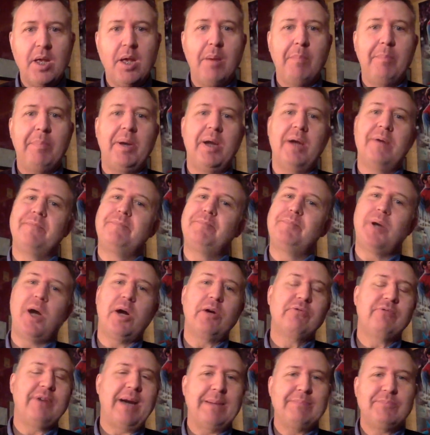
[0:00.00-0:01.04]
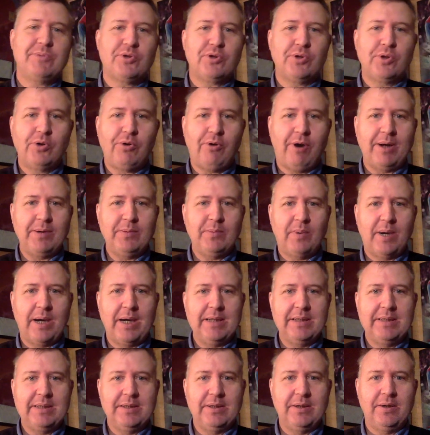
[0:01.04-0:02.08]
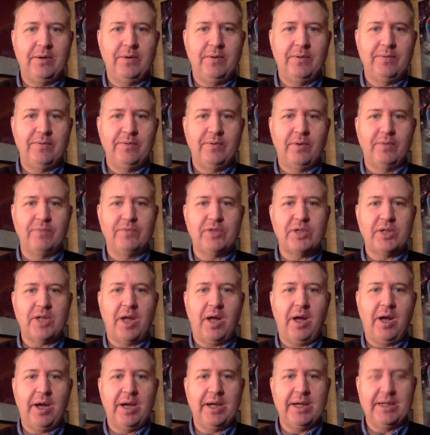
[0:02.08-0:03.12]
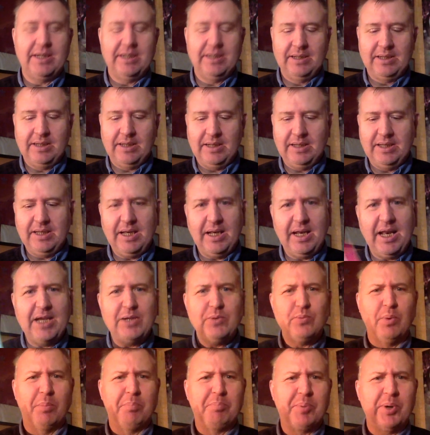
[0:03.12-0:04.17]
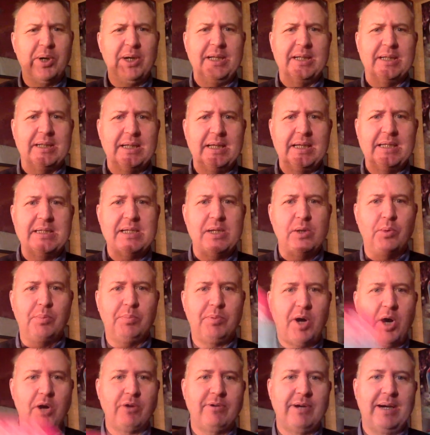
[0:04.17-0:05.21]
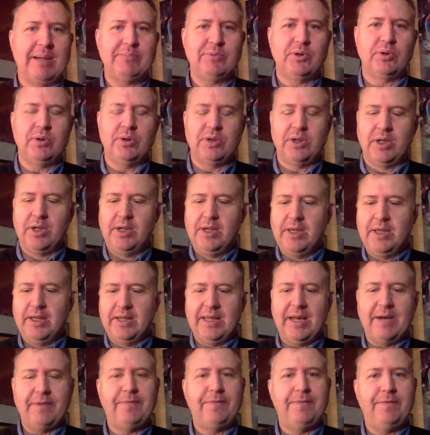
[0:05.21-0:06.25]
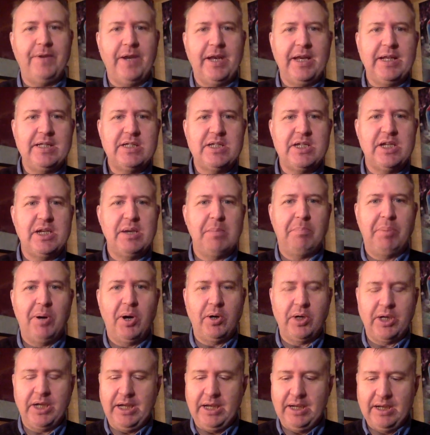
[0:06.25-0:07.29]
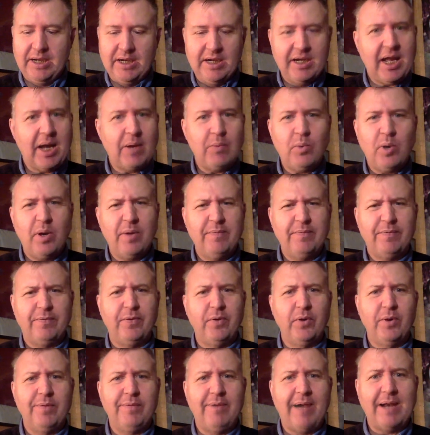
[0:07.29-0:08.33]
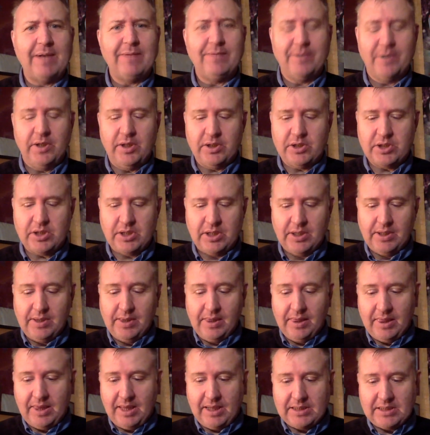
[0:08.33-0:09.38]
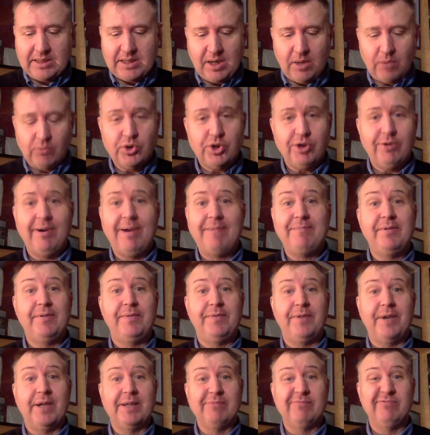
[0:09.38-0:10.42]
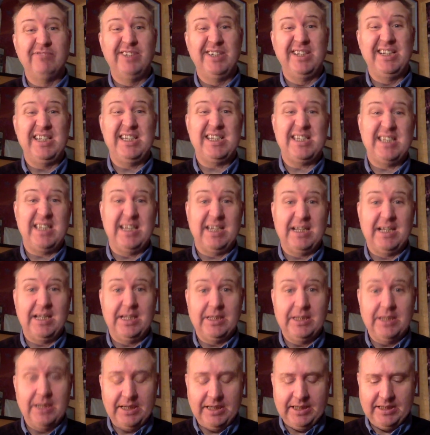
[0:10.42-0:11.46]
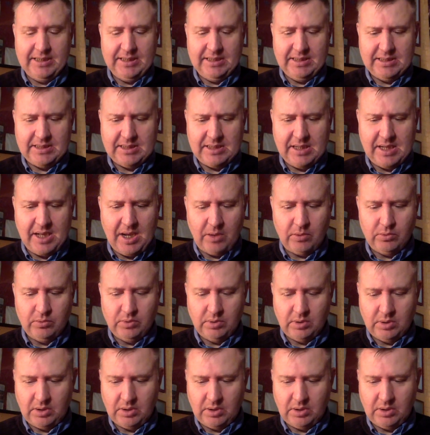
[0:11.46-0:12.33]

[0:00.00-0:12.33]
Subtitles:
But programmes are a great way of starting, and these were brilliant, these little programmes, because they'd fit into your pocket. They weren't full of adverts. They told you everything realistically you needed to know.